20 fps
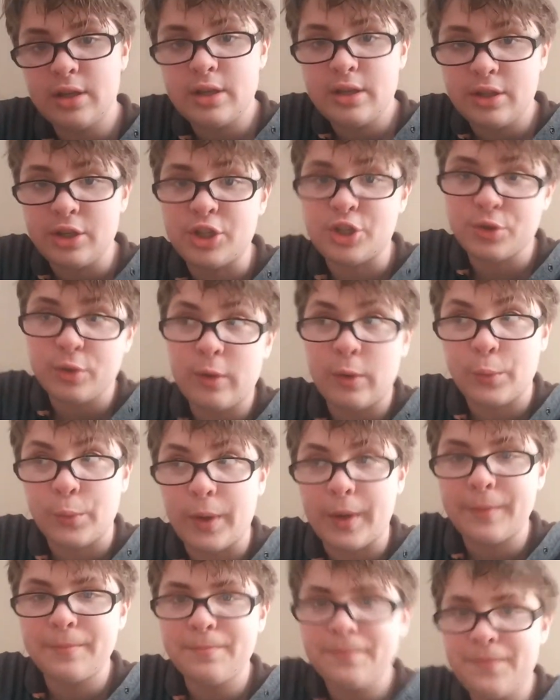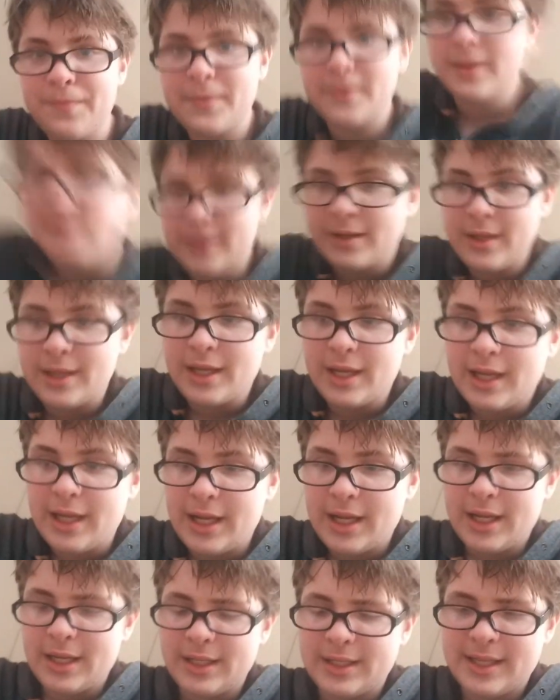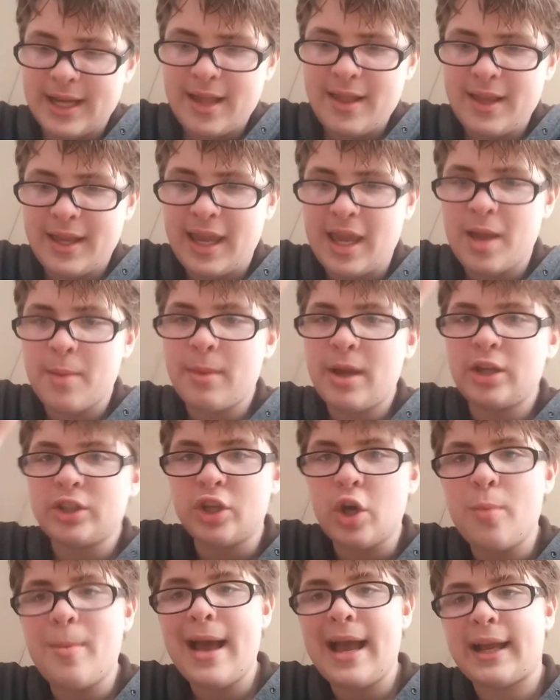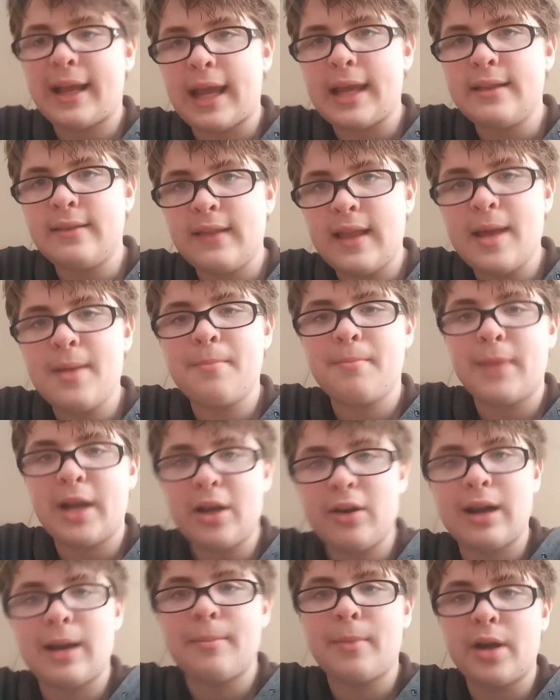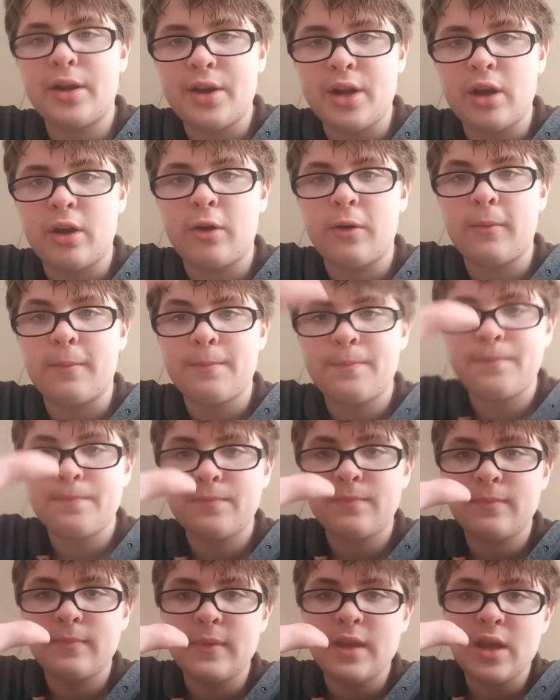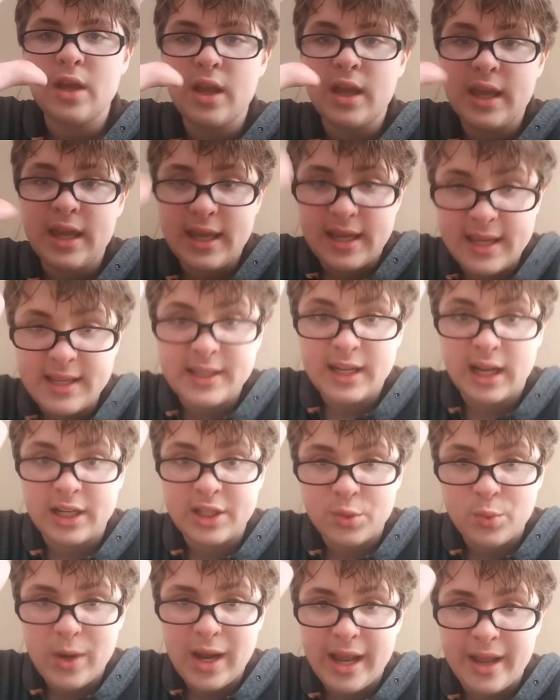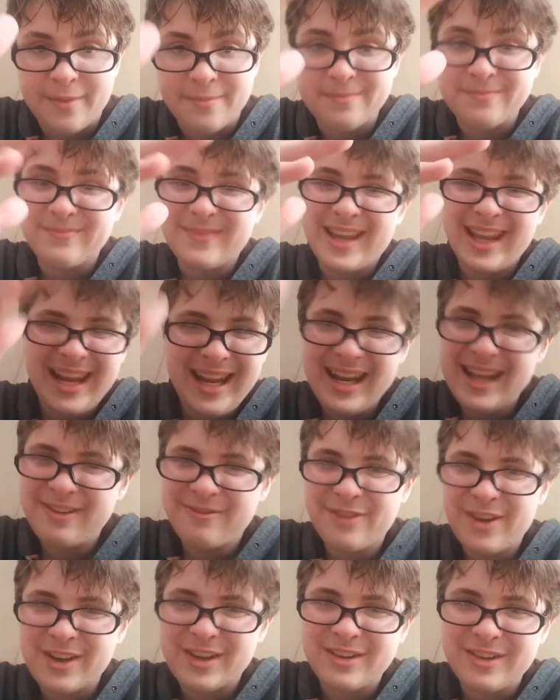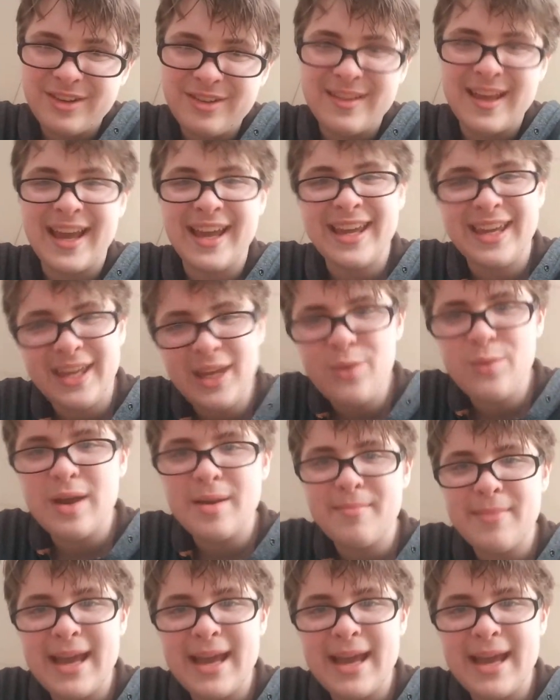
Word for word: the short one, telling him, go back and let my grandma know he's on his way. He didn't fucking do that. He went